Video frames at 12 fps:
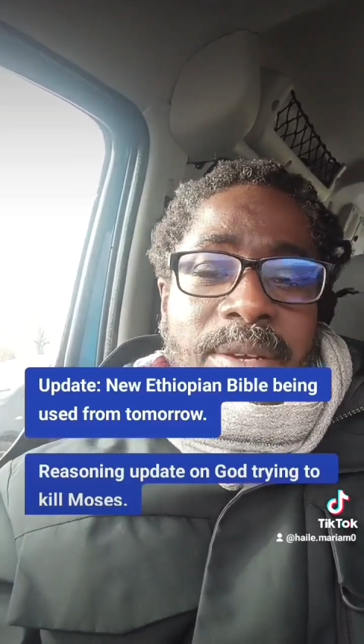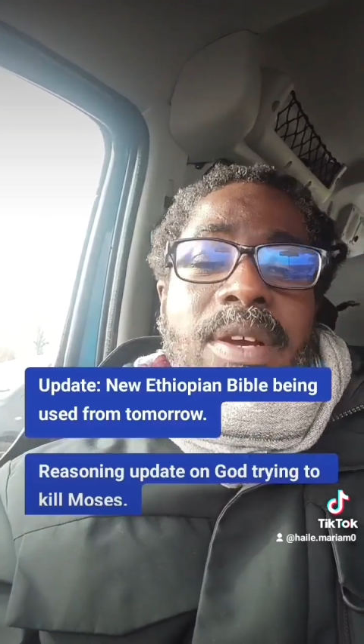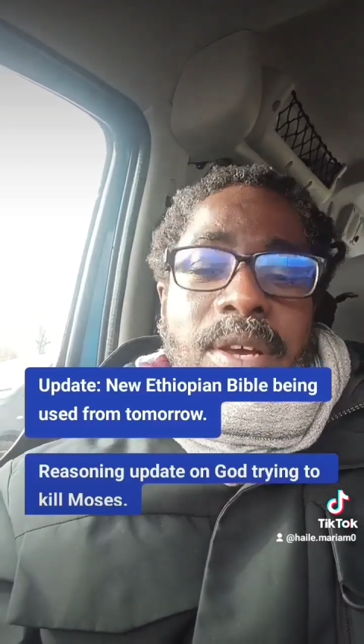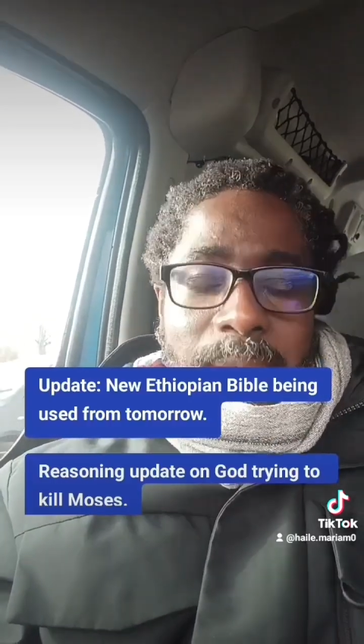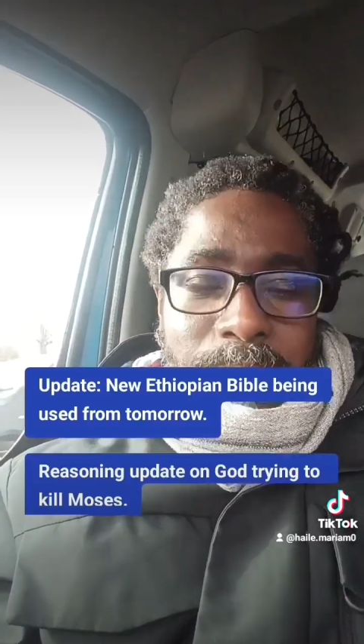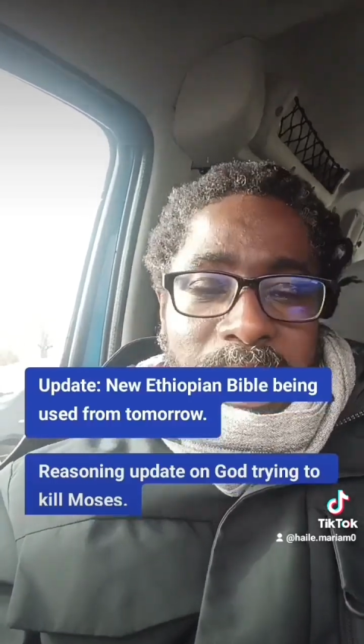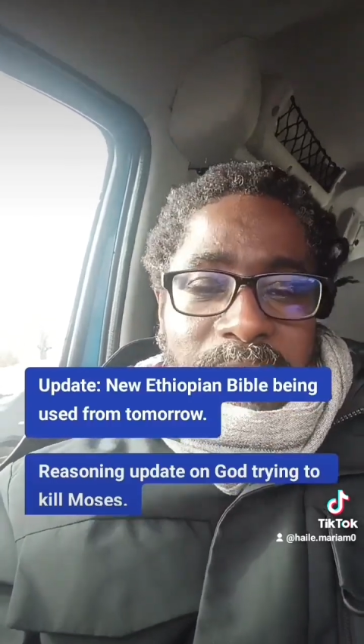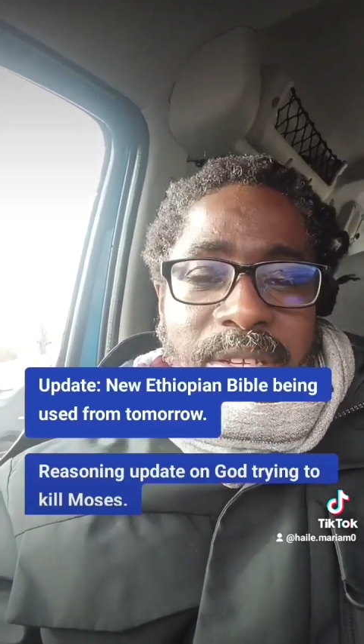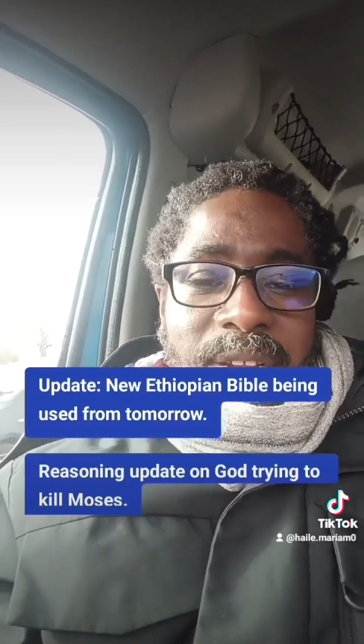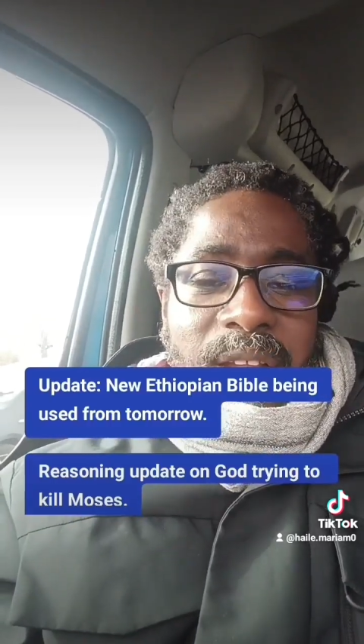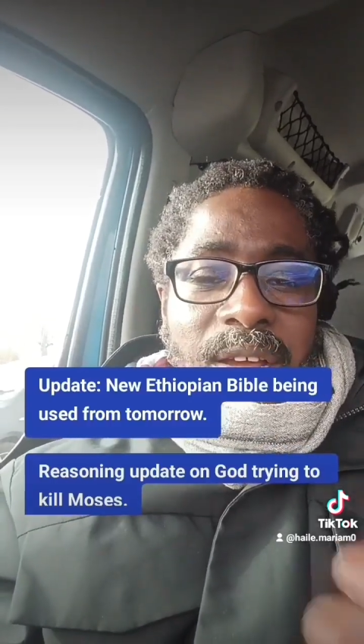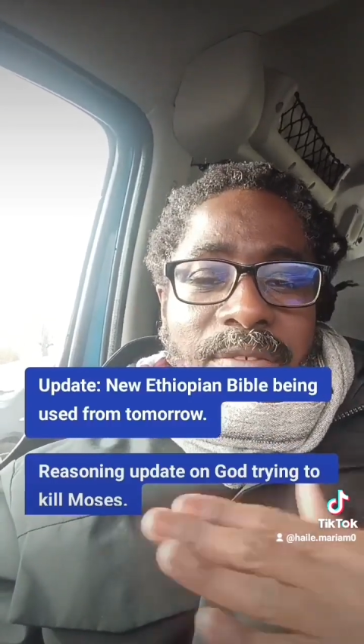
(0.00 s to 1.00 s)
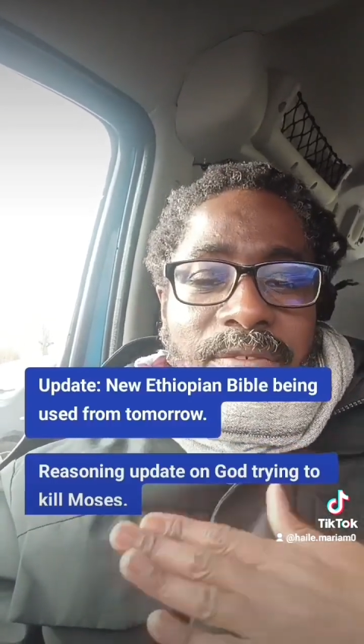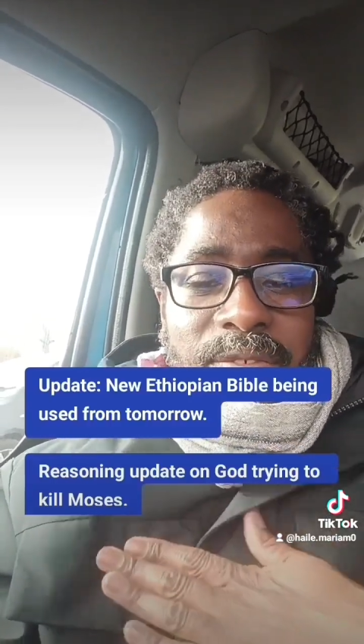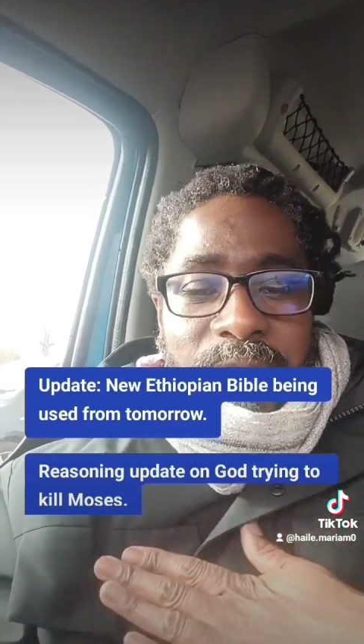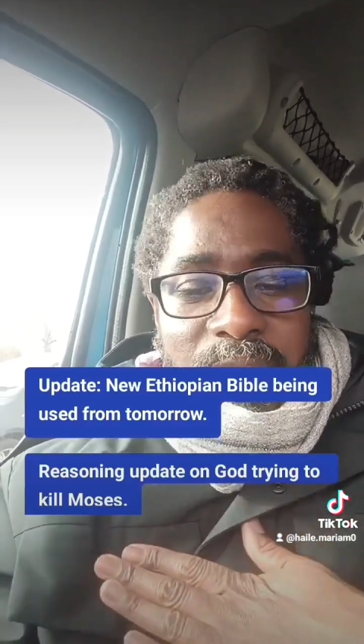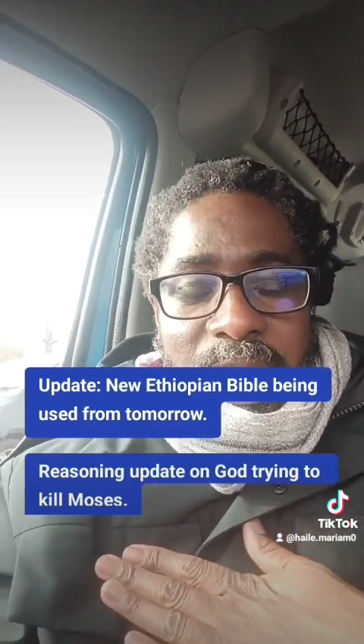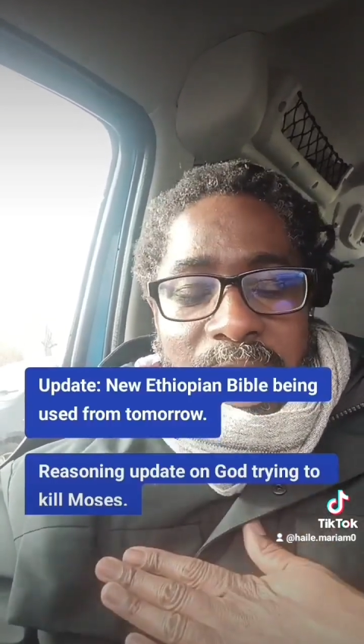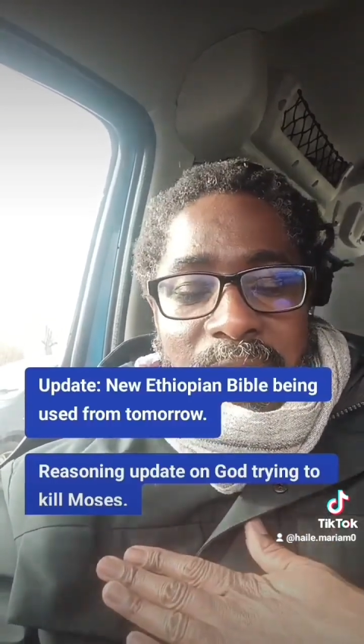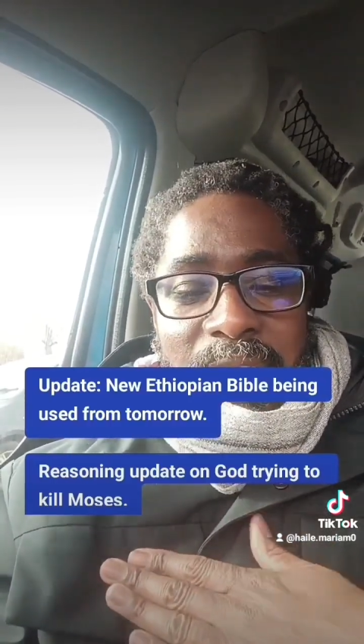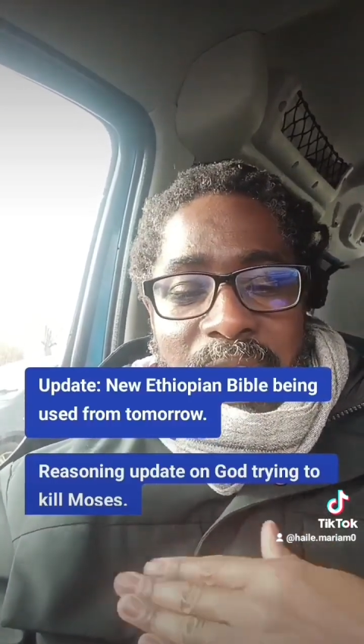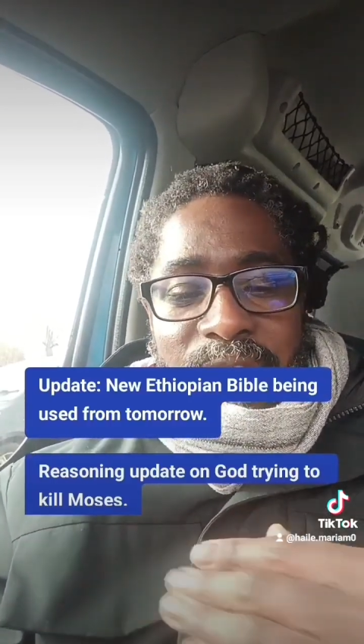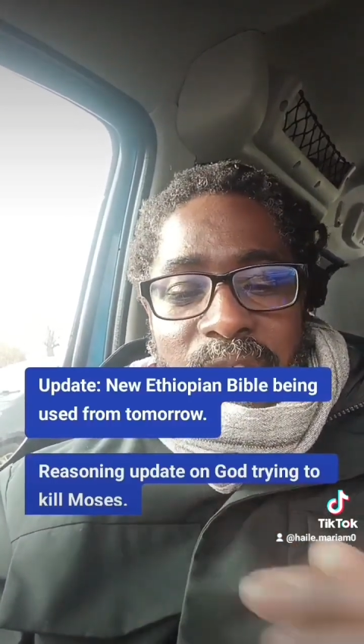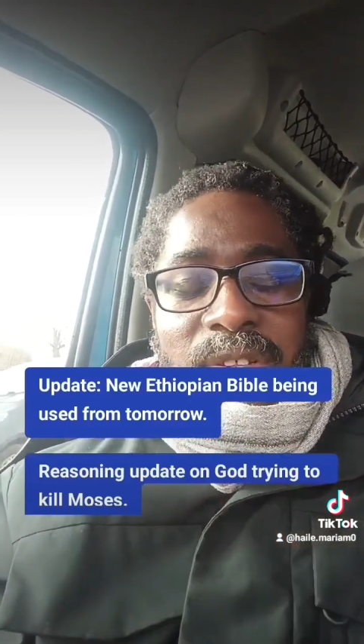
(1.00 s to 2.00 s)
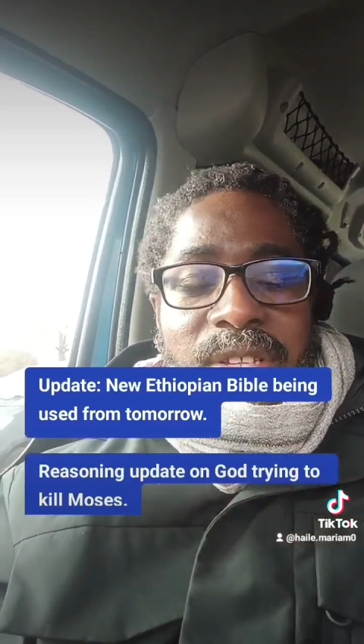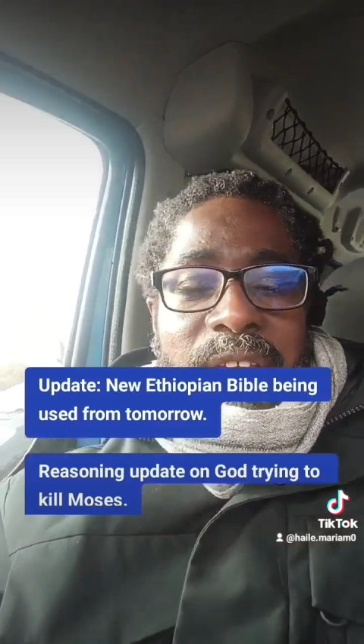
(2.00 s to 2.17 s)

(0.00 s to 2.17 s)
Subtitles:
Blessed love, and have a good day.